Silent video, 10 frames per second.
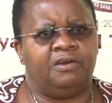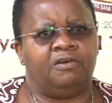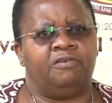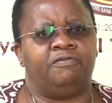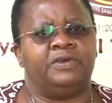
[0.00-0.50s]

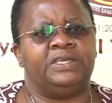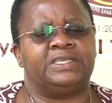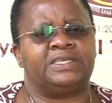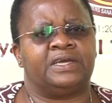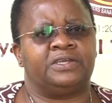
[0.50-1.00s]
of
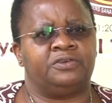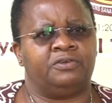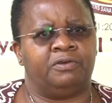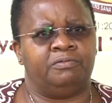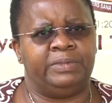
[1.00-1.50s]

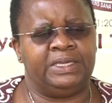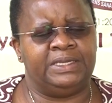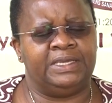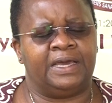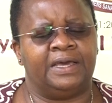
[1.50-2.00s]
instructional
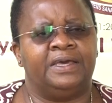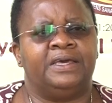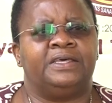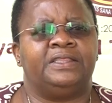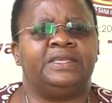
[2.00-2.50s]
media,
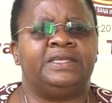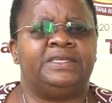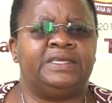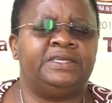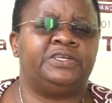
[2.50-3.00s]
the
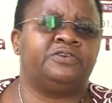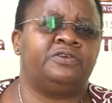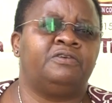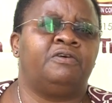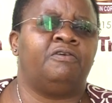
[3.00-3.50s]

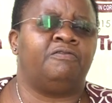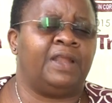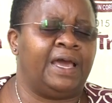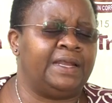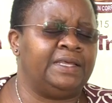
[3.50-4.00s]
retention of
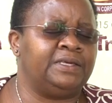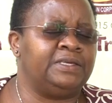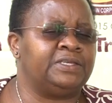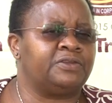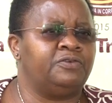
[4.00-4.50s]
learning
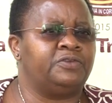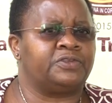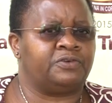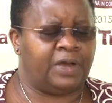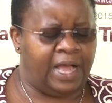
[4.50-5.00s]
is
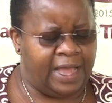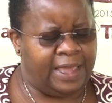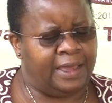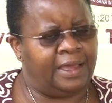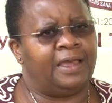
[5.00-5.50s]
also
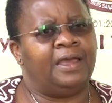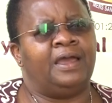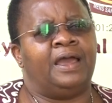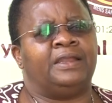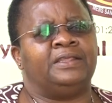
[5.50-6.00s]
higher
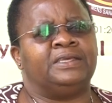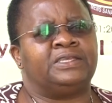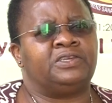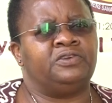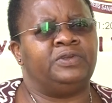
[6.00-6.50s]
and the
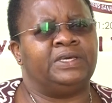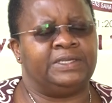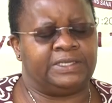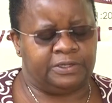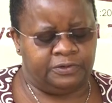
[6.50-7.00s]

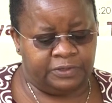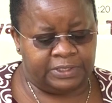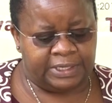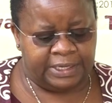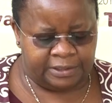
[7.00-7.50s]
students
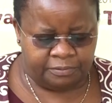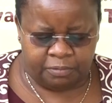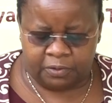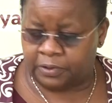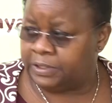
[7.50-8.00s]
don't get
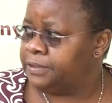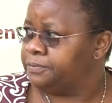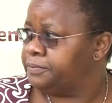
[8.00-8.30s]
bored.